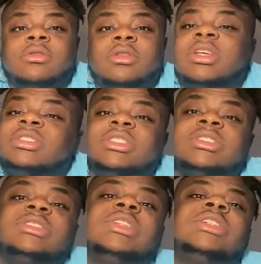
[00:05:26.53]
That's
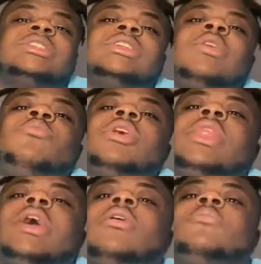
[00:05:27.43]
the same way,
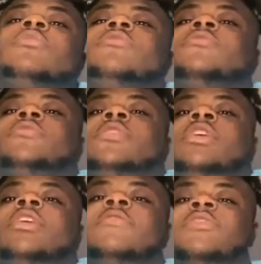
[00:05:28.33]
like,
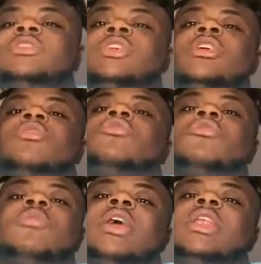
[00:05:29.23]
if it's a young girl
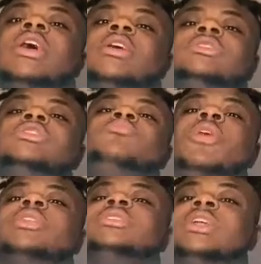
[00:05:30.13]
right now, she
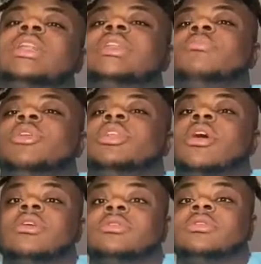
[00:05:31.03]
probably studying to be a
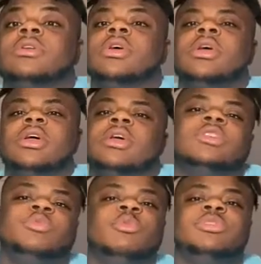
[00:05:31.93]
doctor.
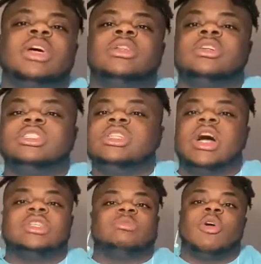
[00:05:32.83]
It's people telling her she
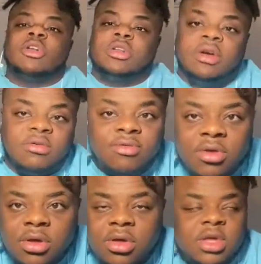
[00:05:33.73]
not smart enough.
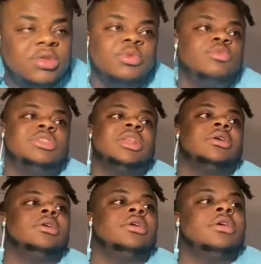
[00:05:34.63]
It's people telling
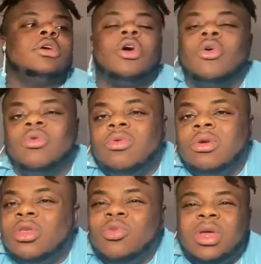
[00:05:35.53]
her, oh,
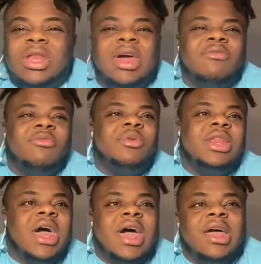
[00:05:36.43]
you can never be
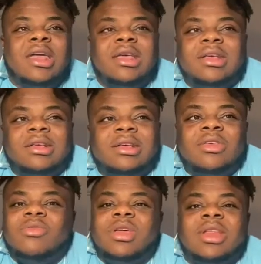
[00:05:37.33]
that.
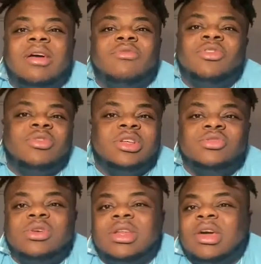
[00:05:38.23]
You can never do this.
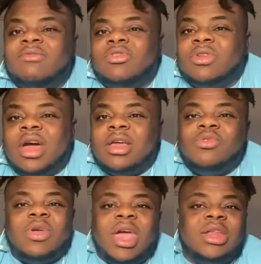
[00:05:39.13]
You can never do that.
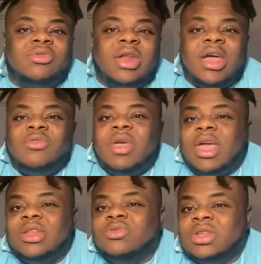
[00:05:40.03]
You can't do that. You
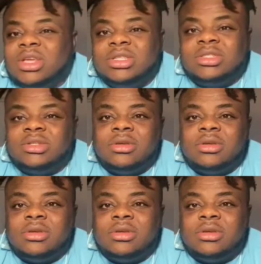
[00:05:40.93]
can't do this.